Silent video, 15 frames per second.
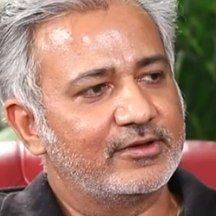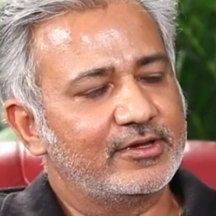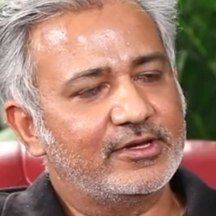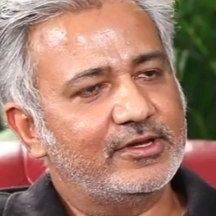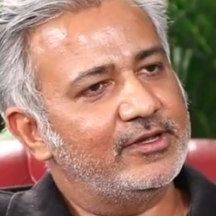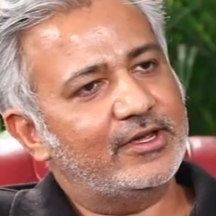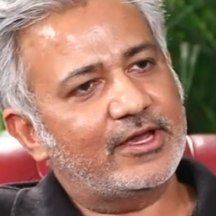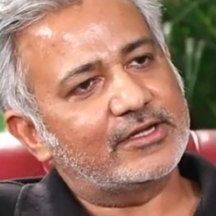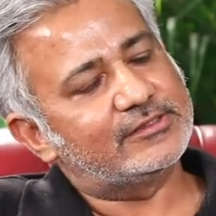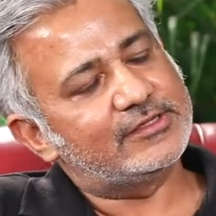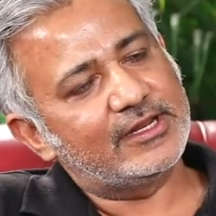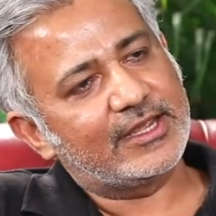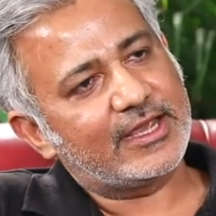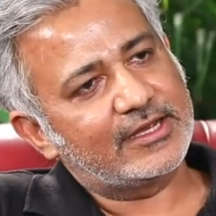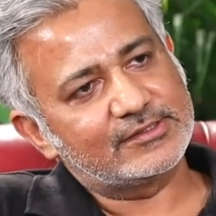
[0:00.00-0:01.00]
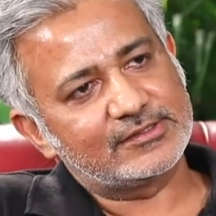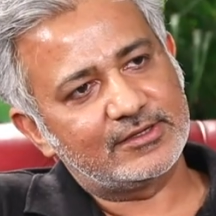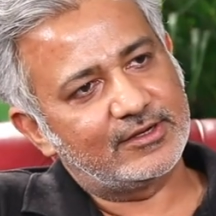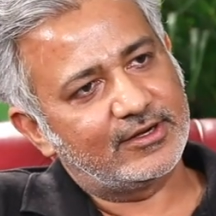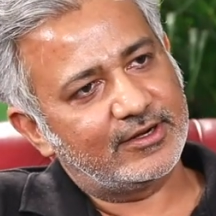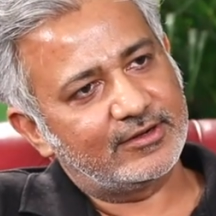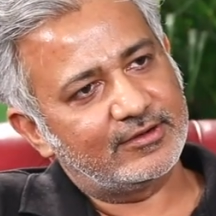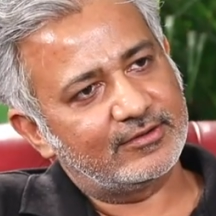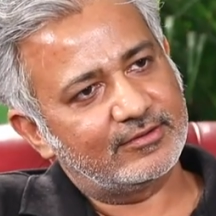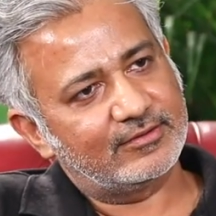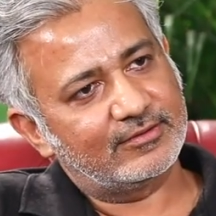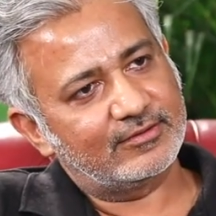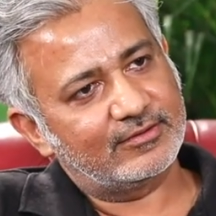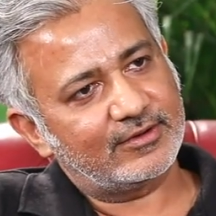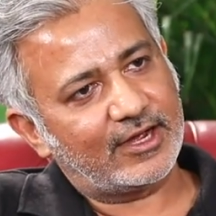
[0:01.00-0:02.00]
He actually cancelled it.
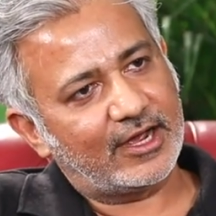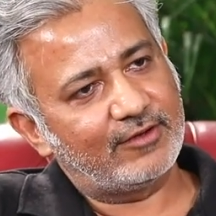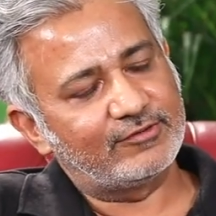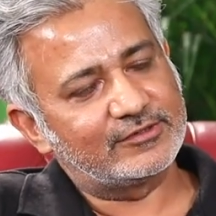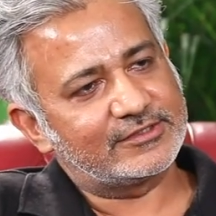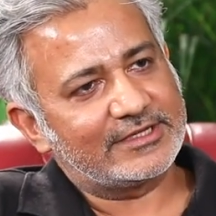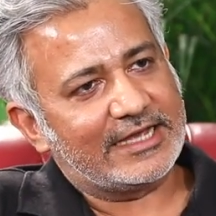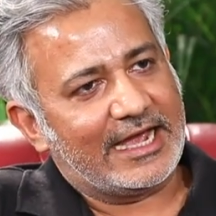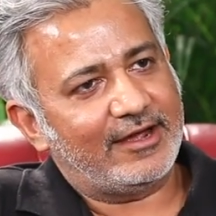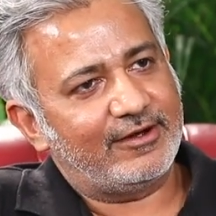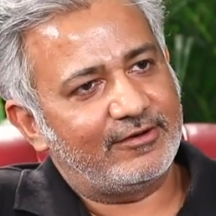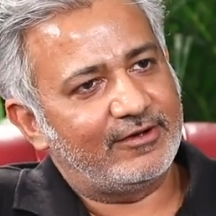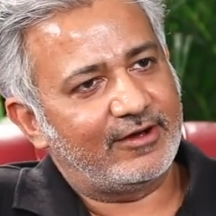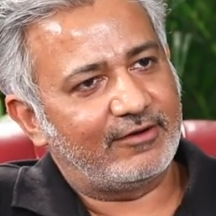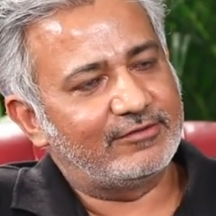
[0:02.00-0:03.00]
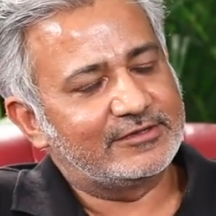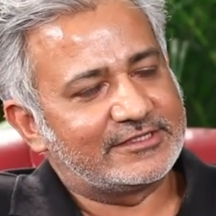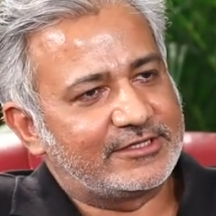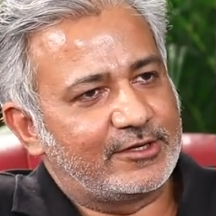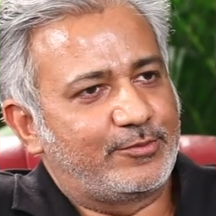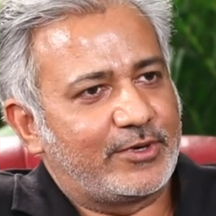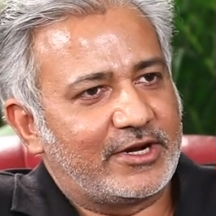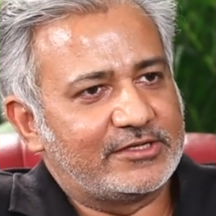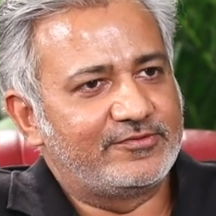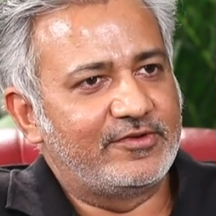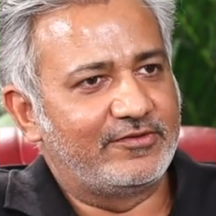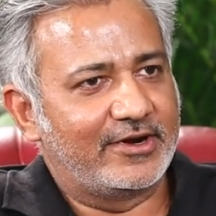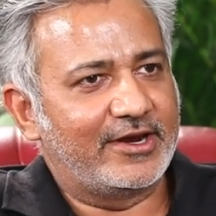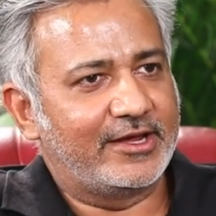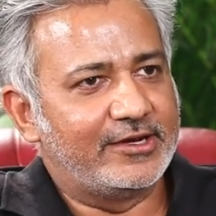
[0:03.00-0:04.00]
Wow. I was surprised. We
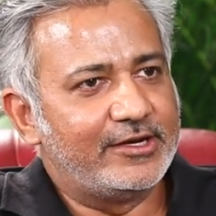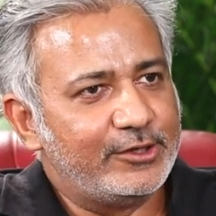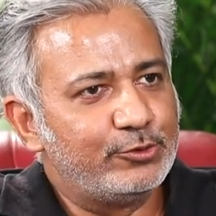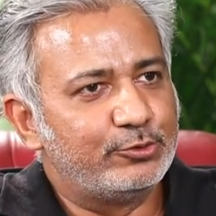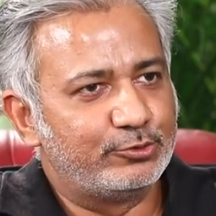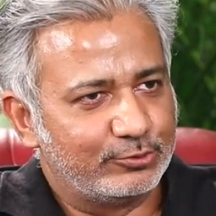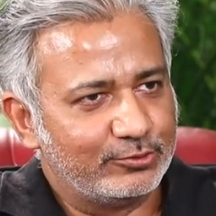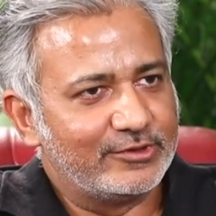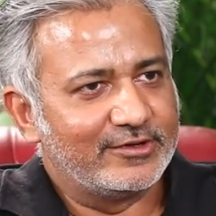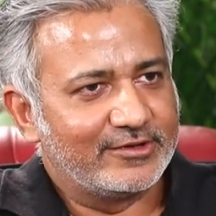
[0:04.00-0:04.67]
were like new